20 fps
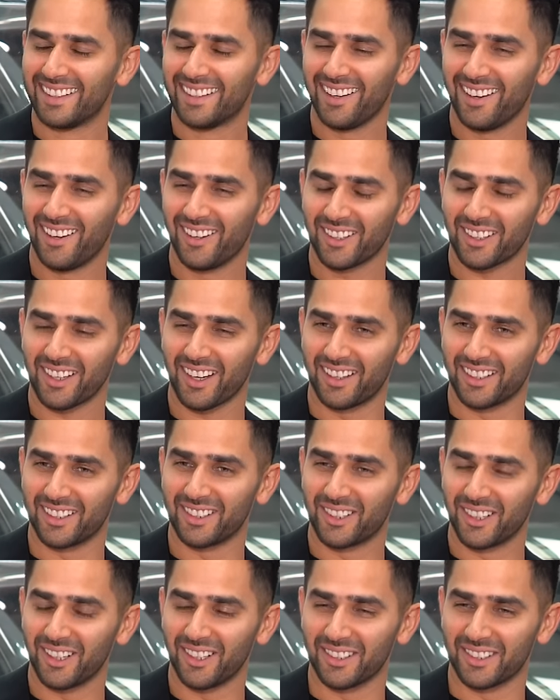No, okay,
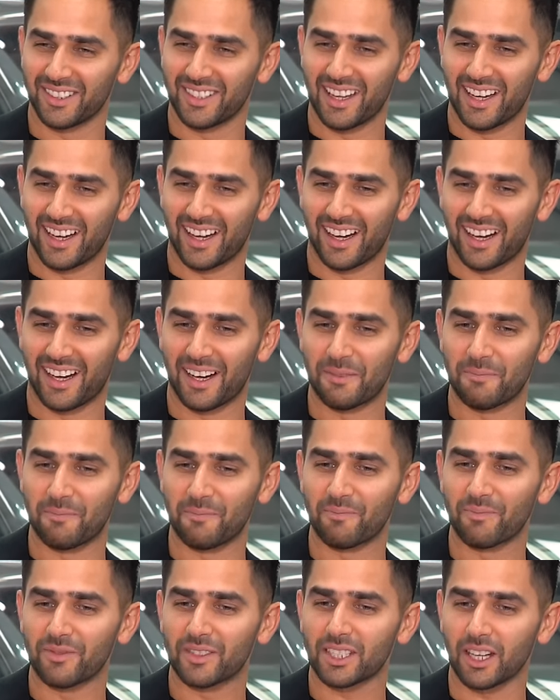good.
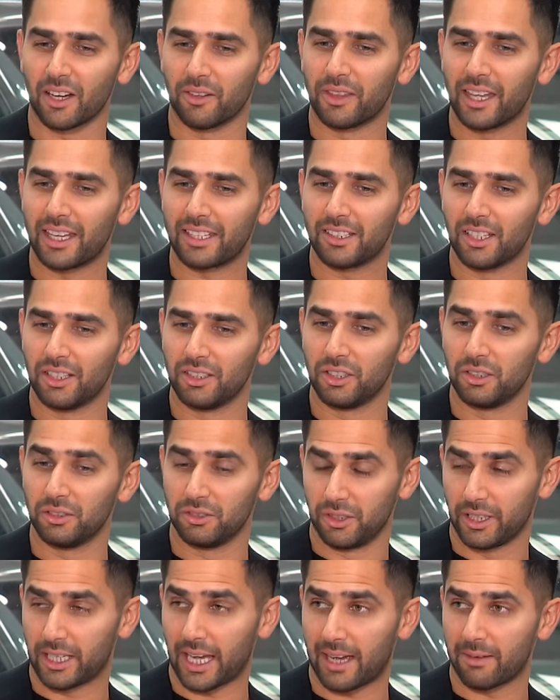So then
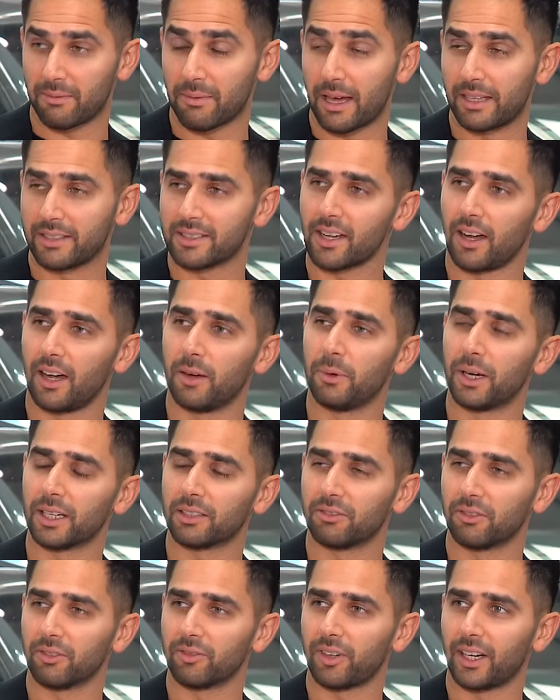you came and started
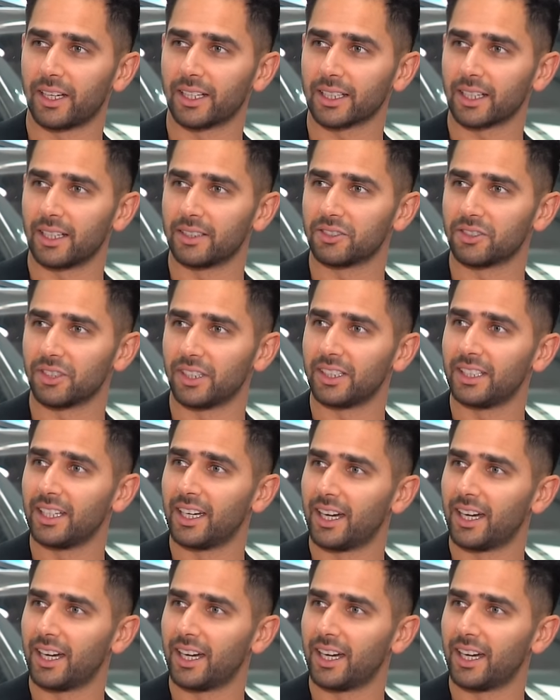working for Fine and Country.